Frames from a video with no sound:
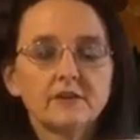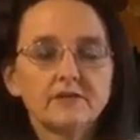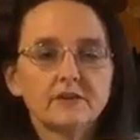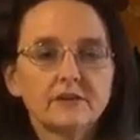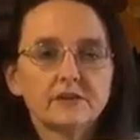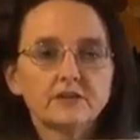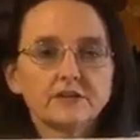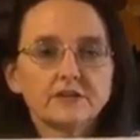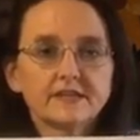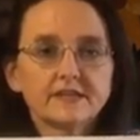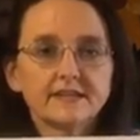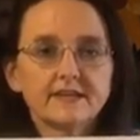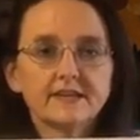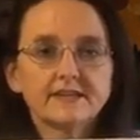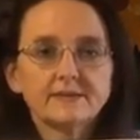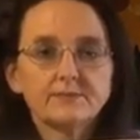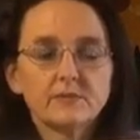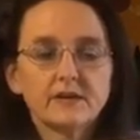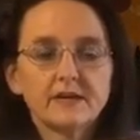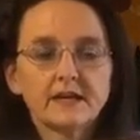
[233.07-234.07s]
There it is,
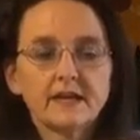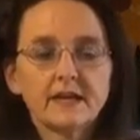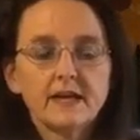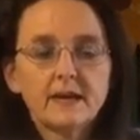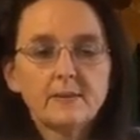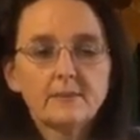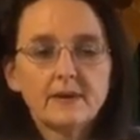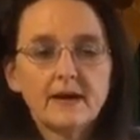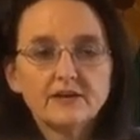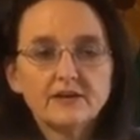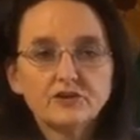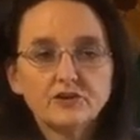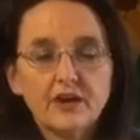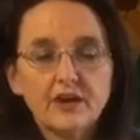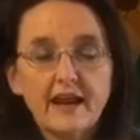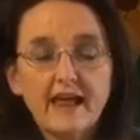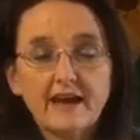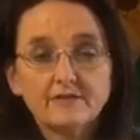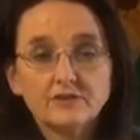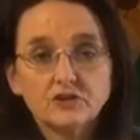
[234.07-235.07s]
that's my pattern, and
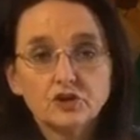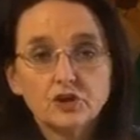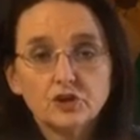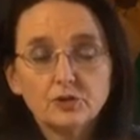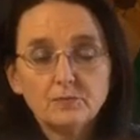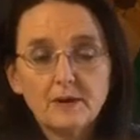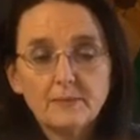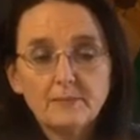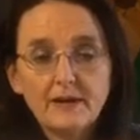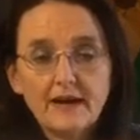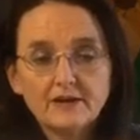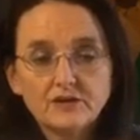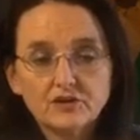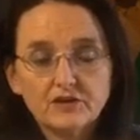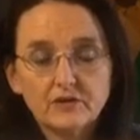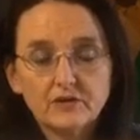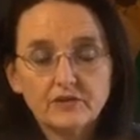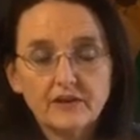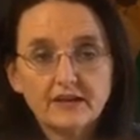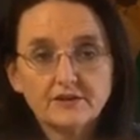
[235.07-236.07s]
I have to cut my pattern
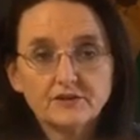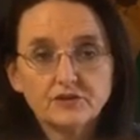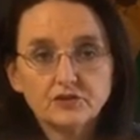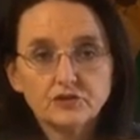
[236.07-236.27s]
out that,